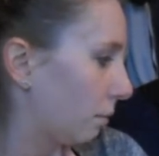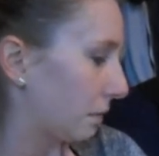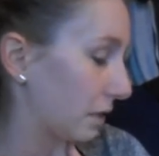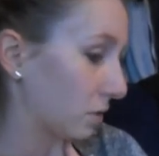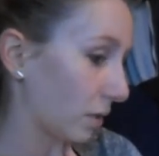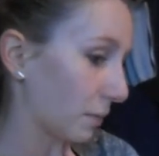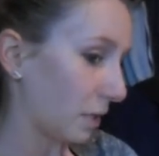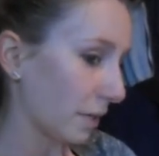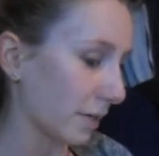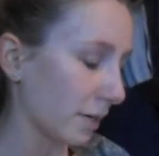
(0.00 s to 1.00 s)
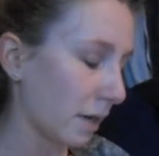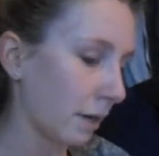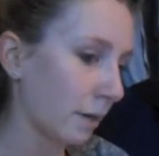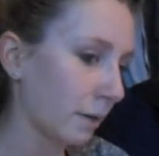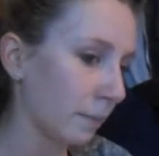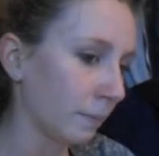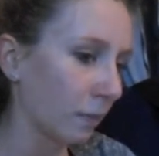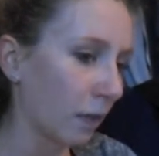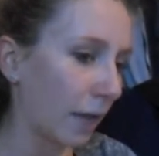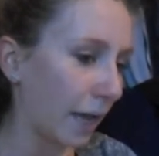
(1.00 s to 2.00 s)
But yeah, so I'm going to
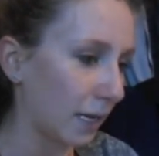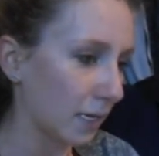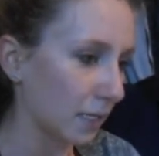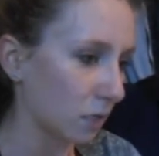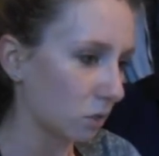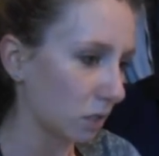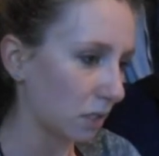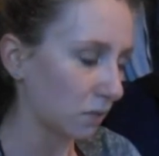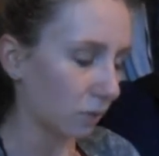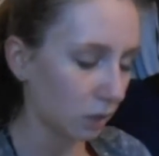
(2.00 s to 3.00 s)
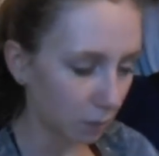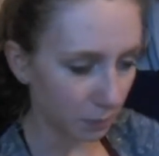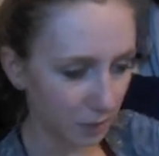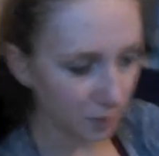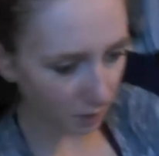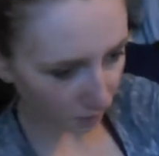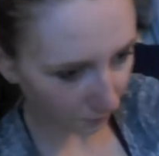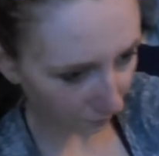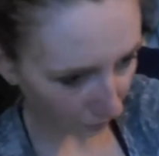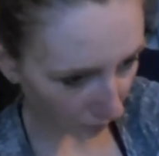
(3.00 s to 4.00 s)
edit yesterday's Vlogmas
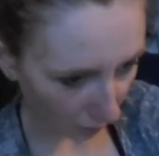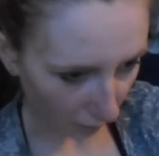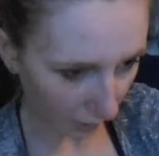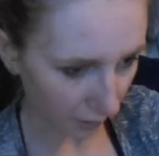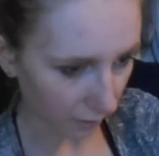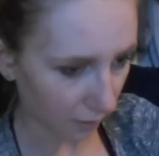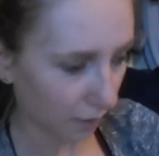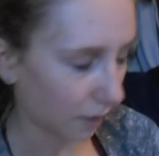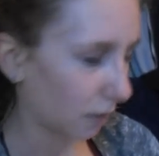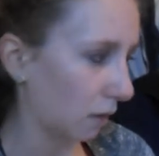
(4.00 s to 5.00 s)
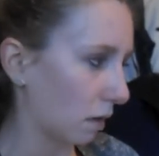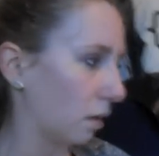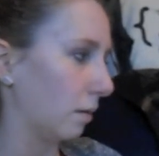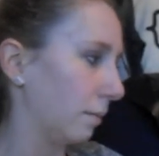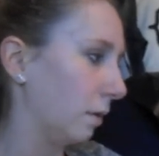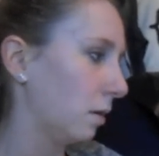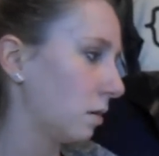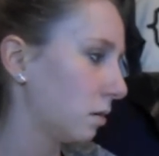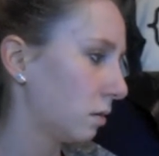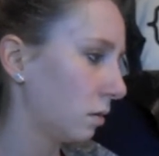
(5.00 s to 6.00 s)
and then
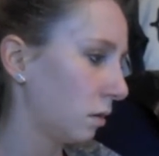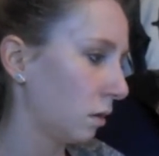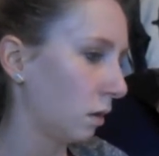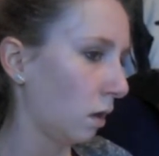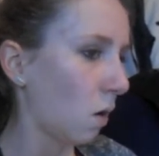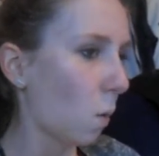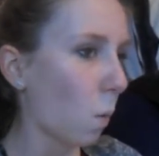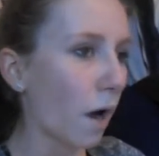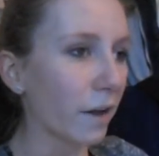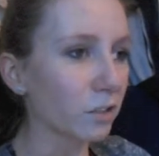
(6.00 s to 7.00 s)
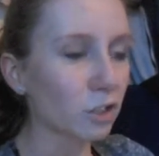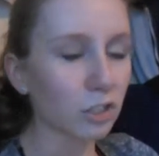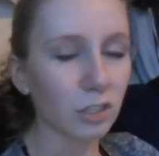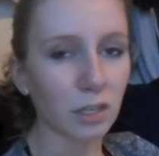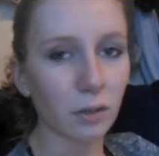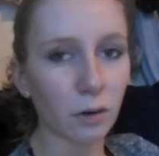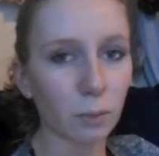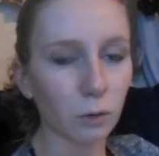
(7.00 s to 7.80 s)
watch either a